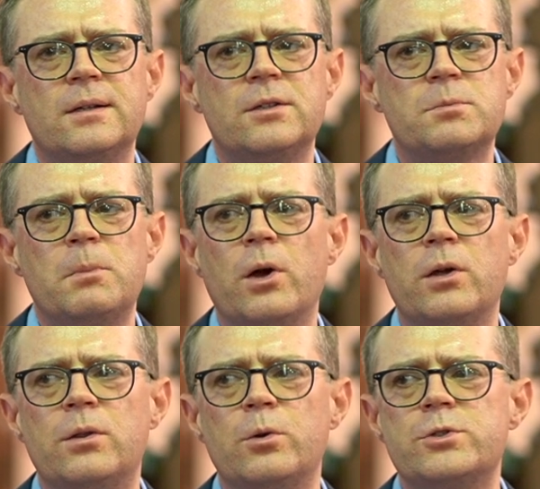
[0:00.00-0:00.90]
Just
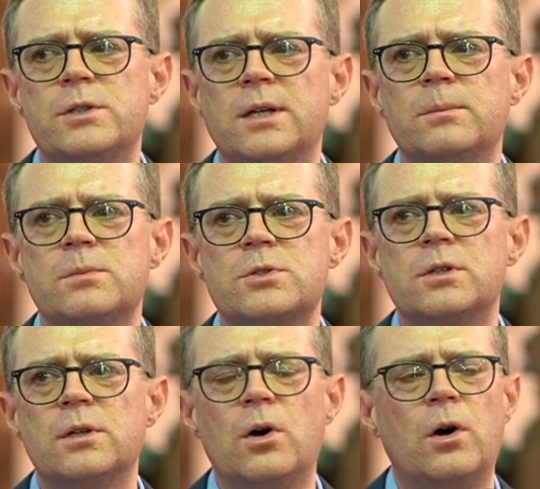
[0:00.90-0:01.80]
mouth those names
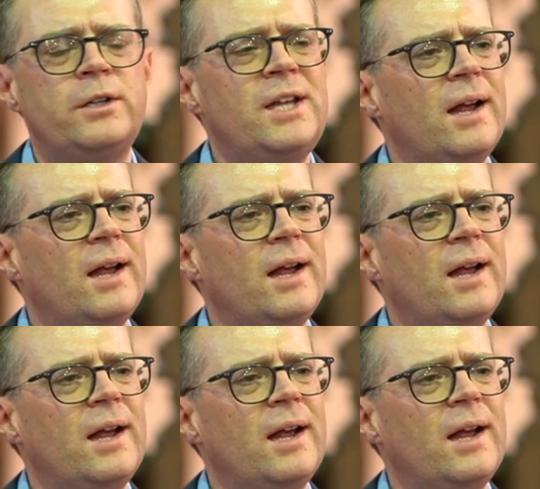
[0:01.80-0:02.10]
to God.